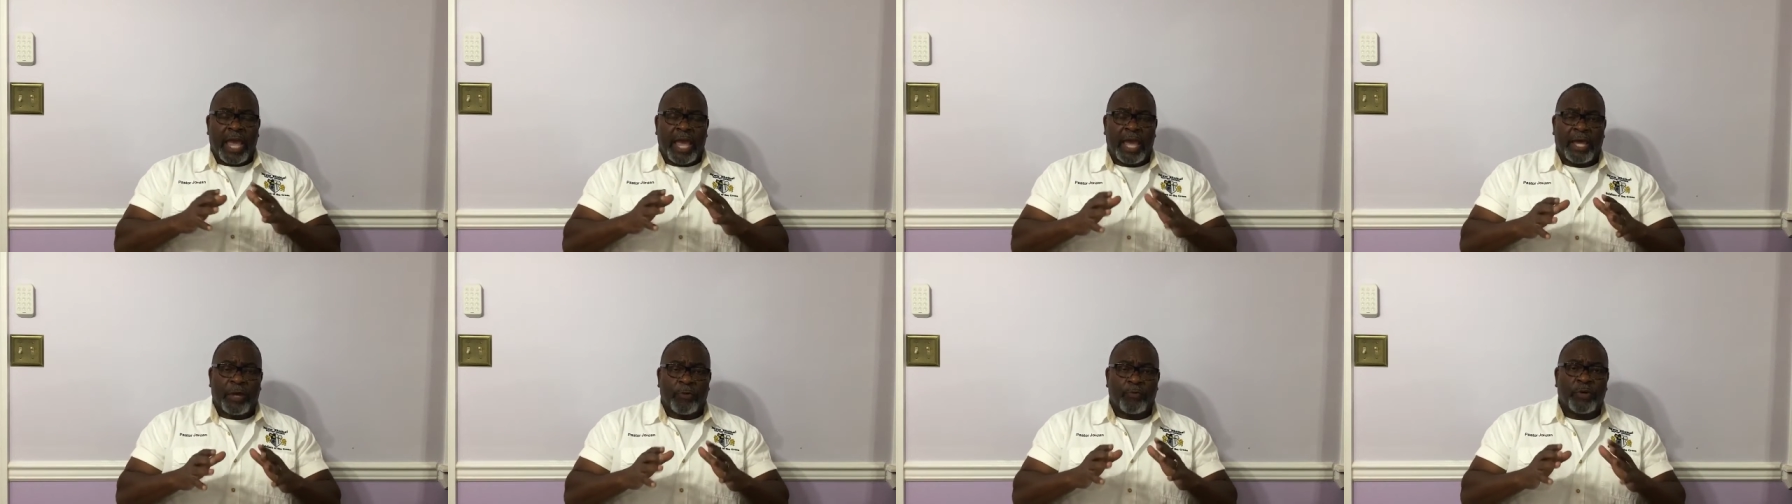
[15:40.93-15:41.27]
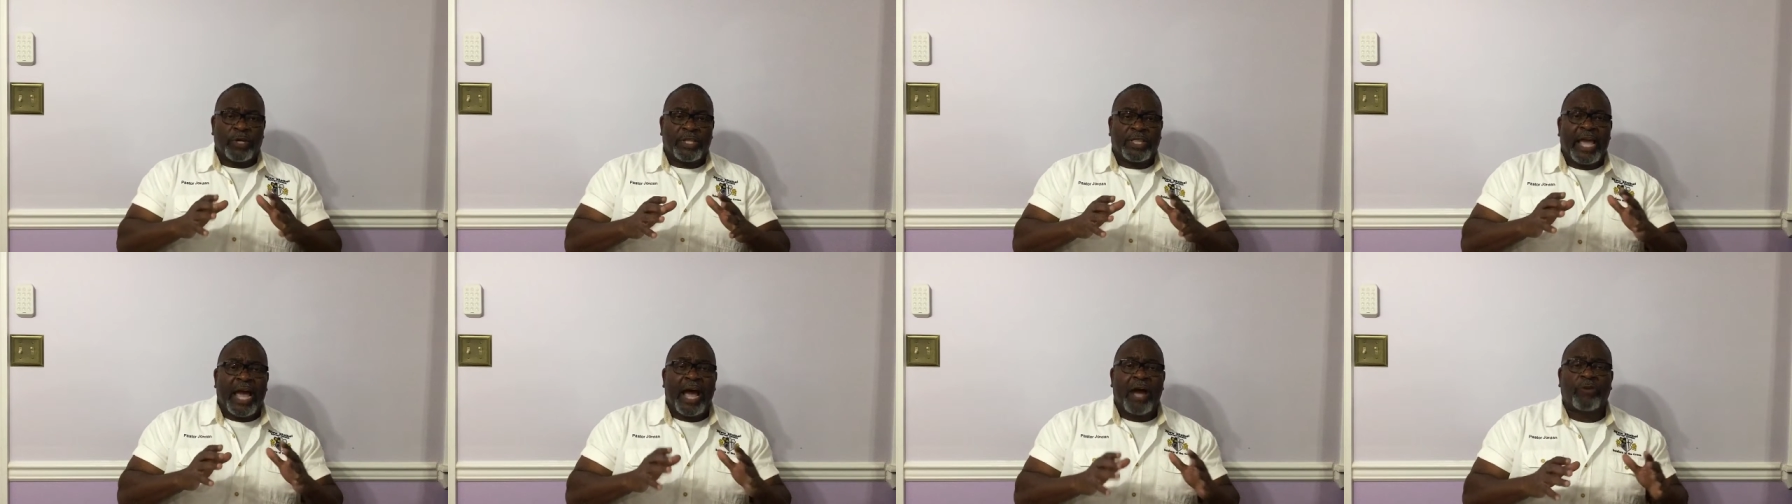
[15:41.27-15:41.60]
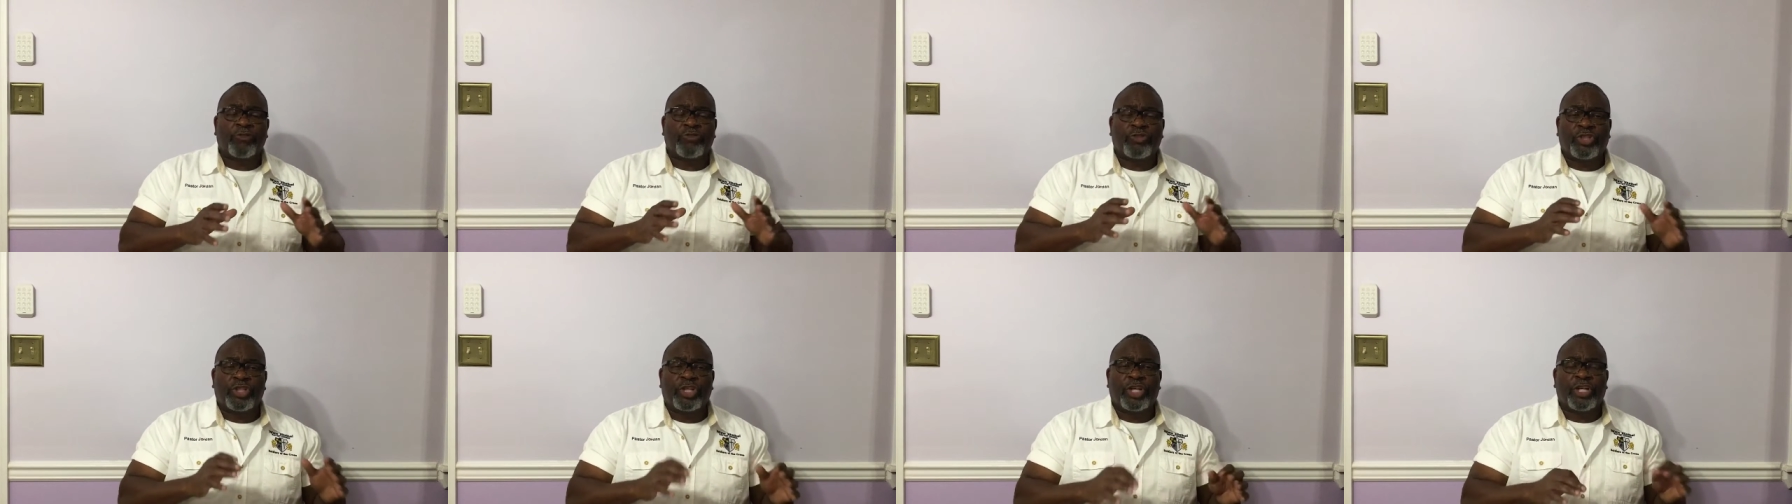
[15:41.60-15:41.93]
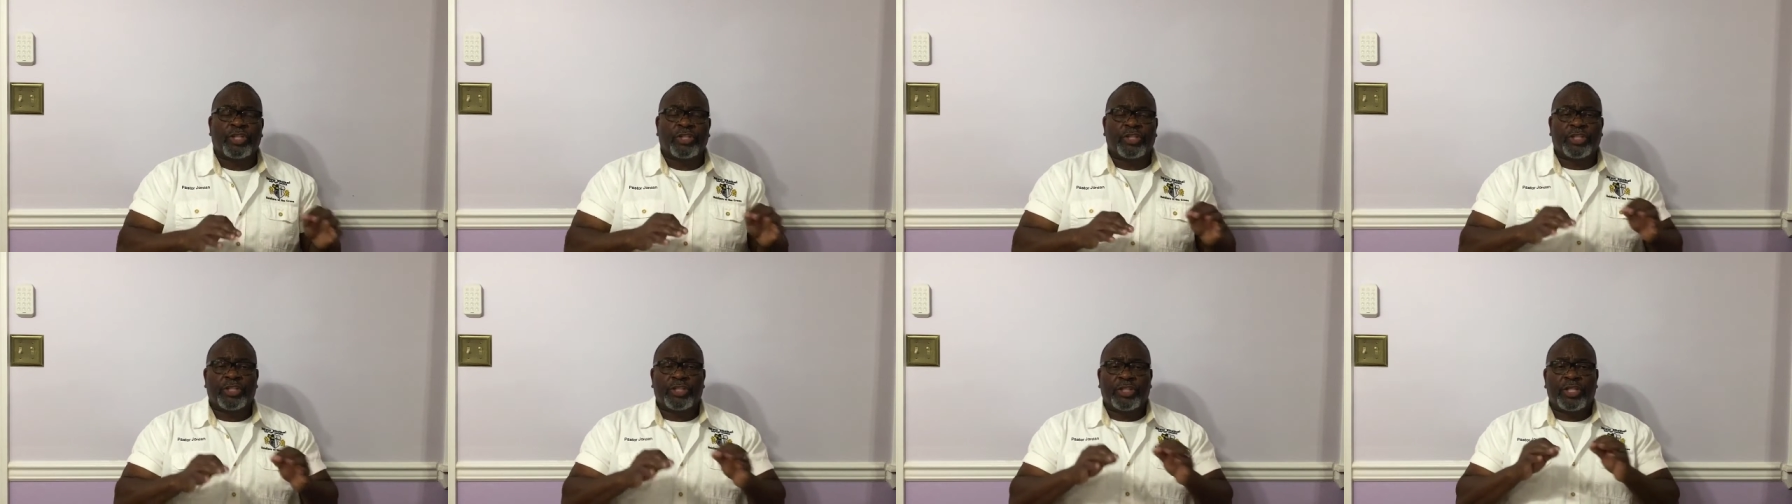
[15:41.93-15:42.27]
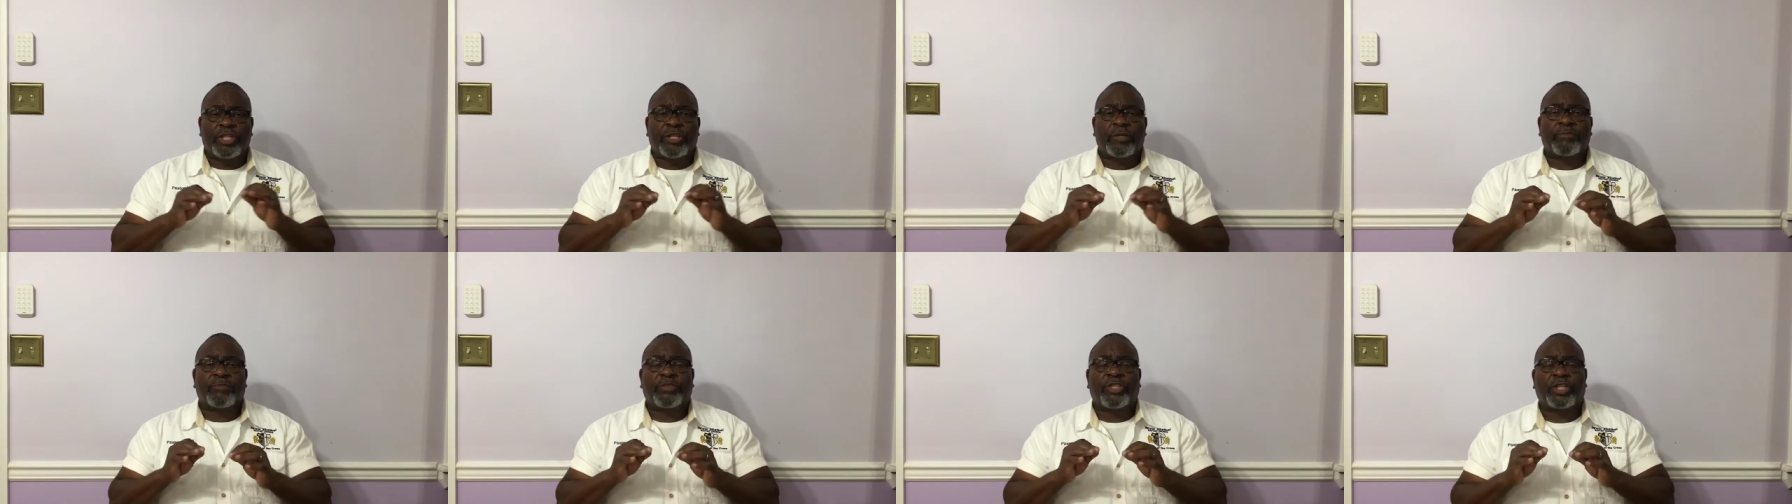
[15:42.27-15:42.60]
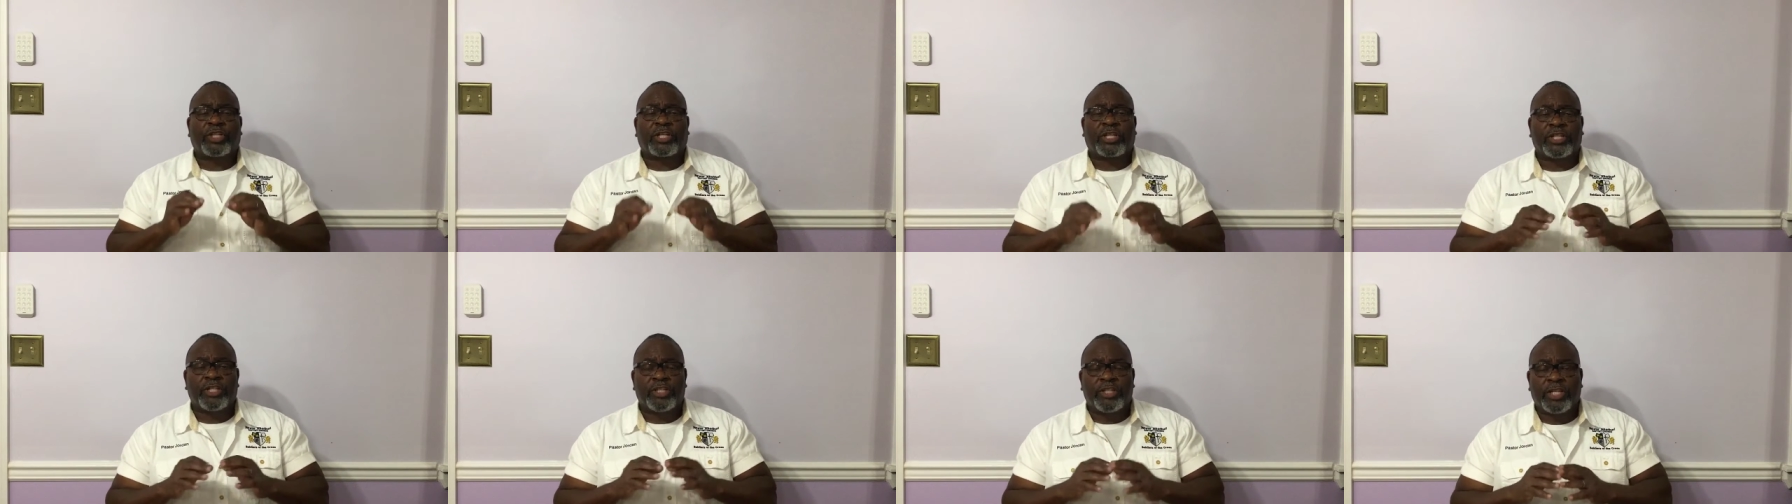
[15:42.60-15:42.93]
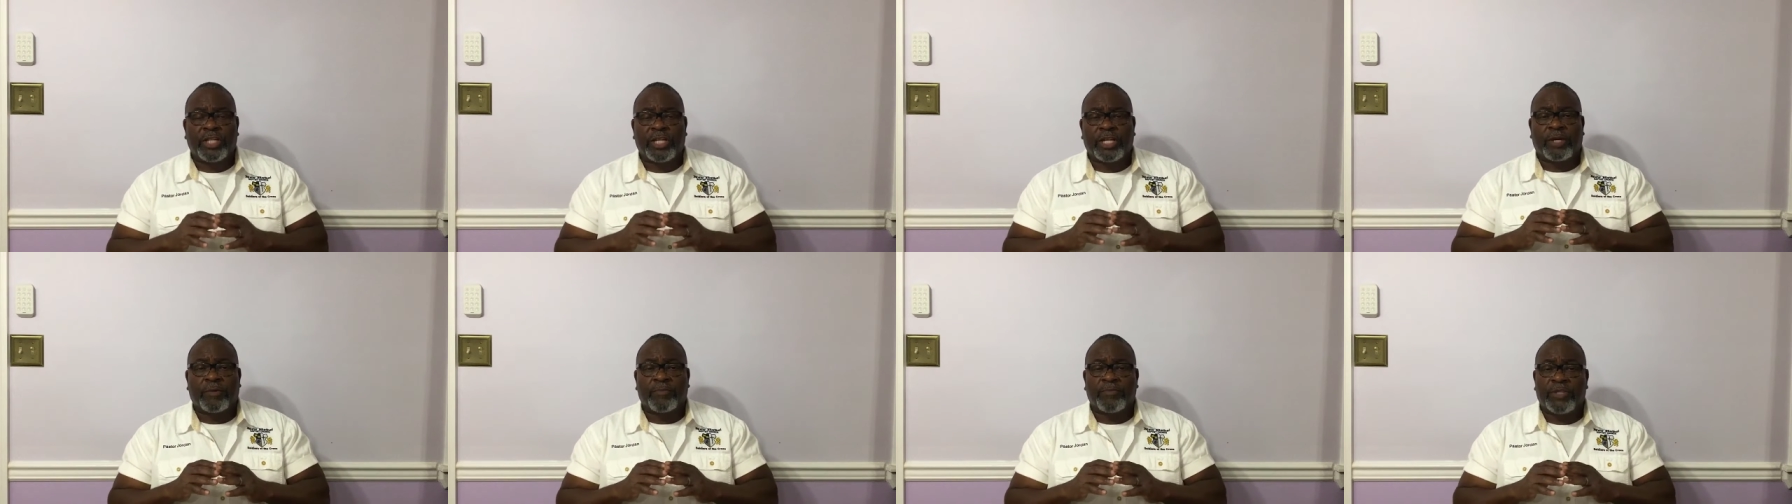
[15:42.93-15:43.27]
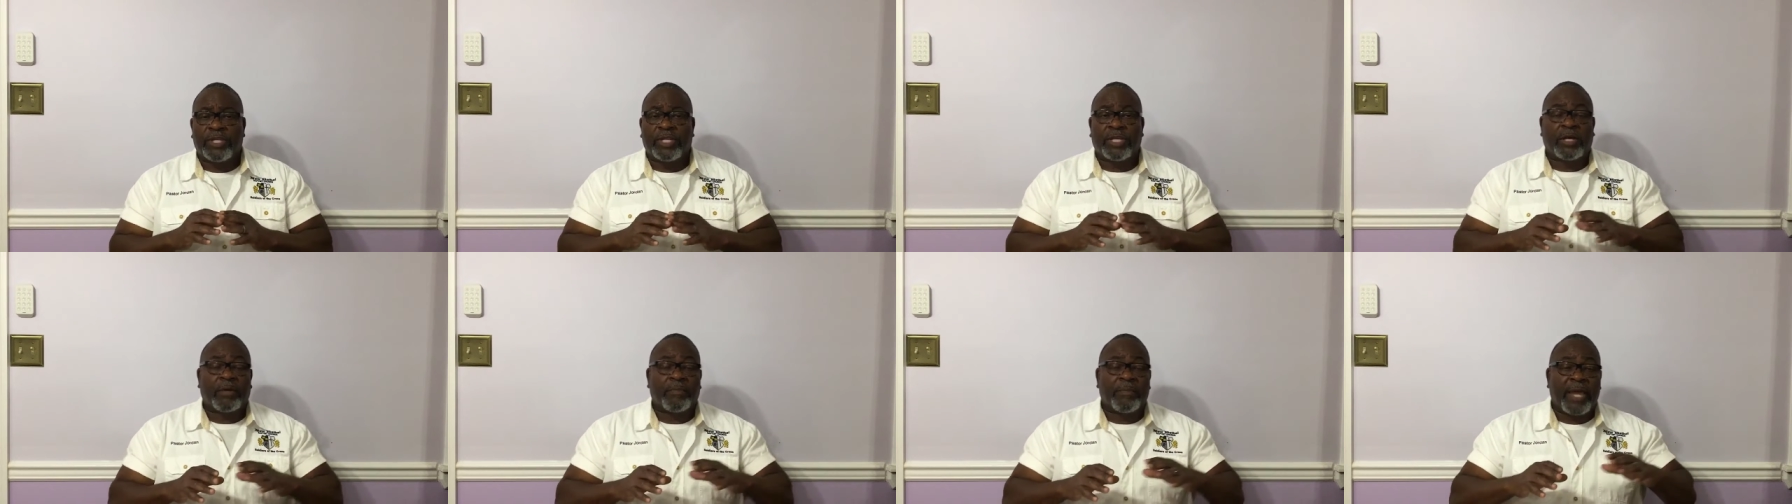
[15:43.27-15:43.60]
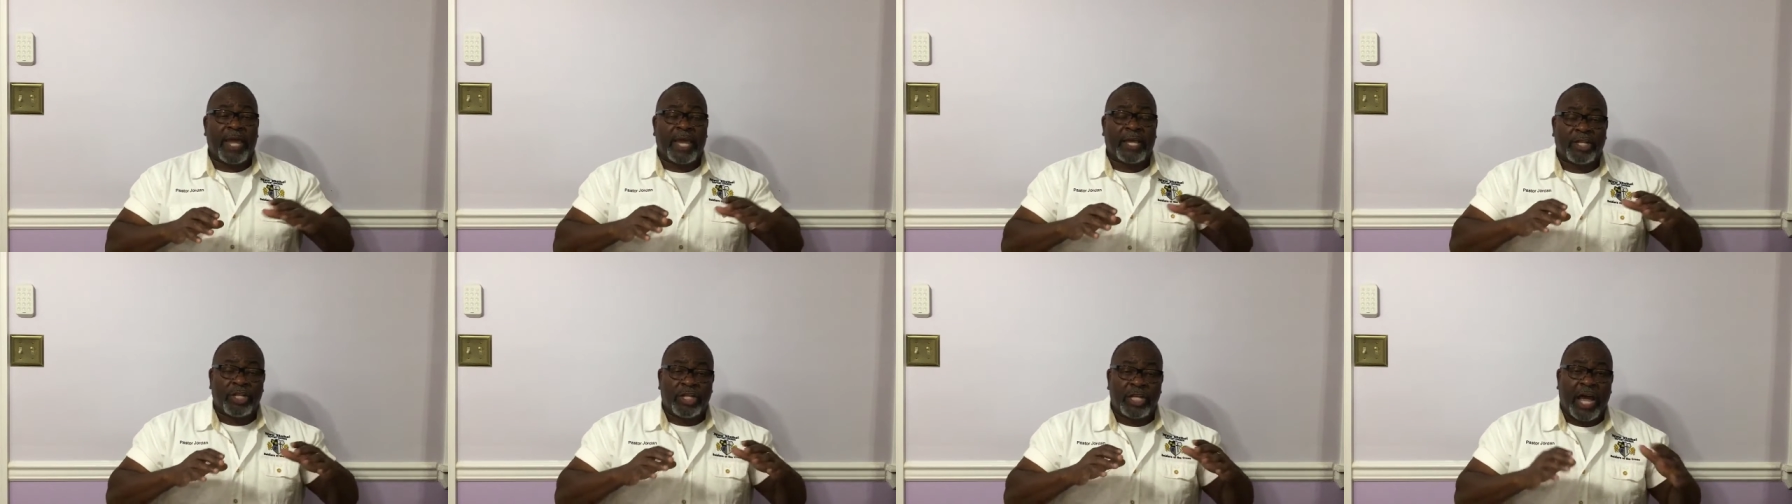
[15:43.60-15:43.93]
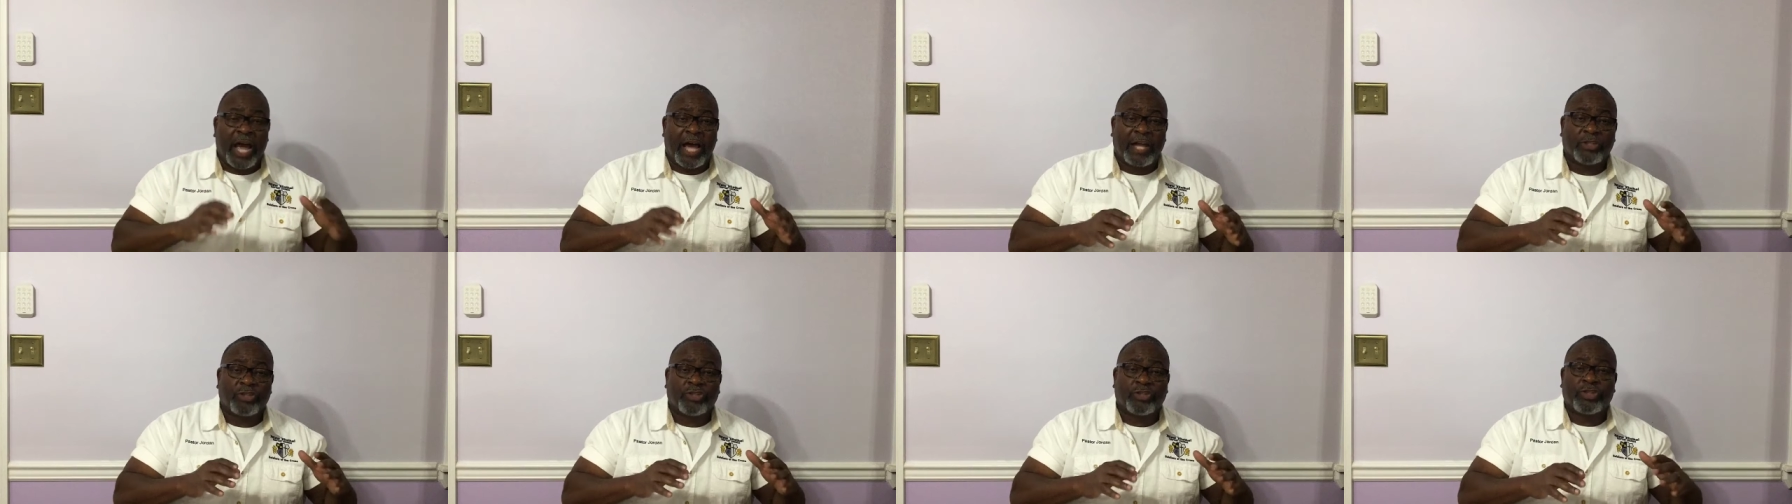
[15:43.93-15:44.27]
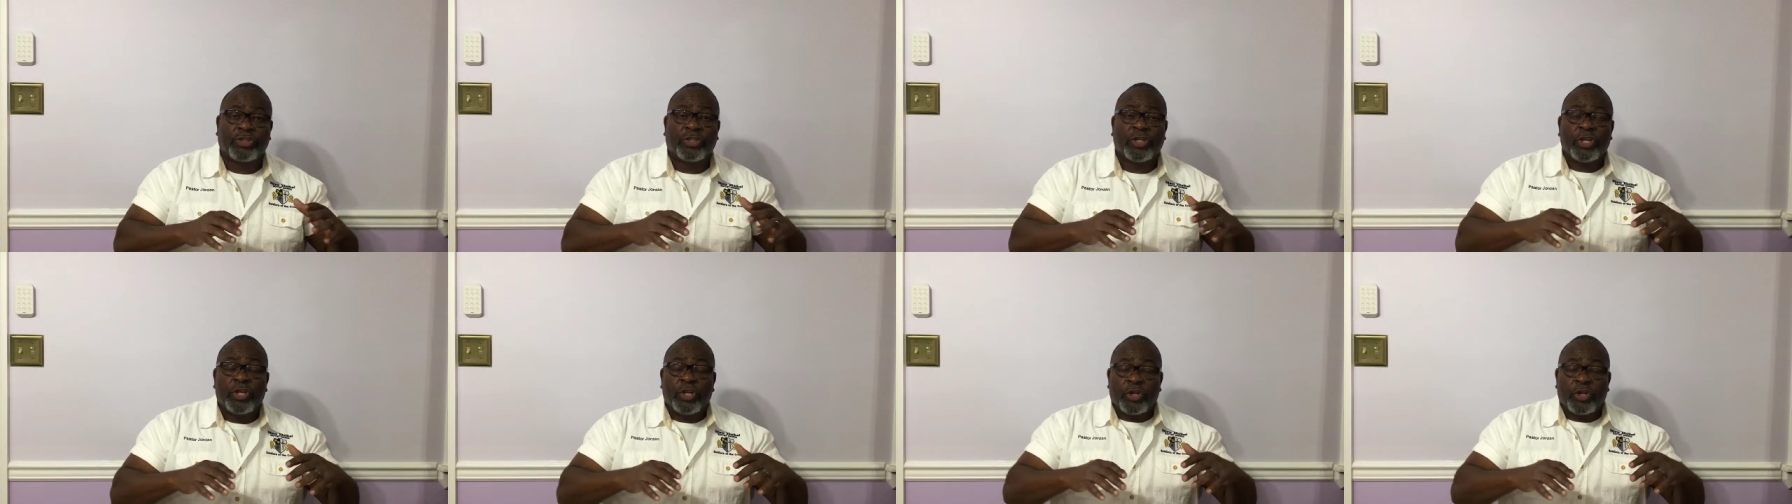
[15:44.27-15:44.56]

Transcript: and eh, without judging them to condemn them and not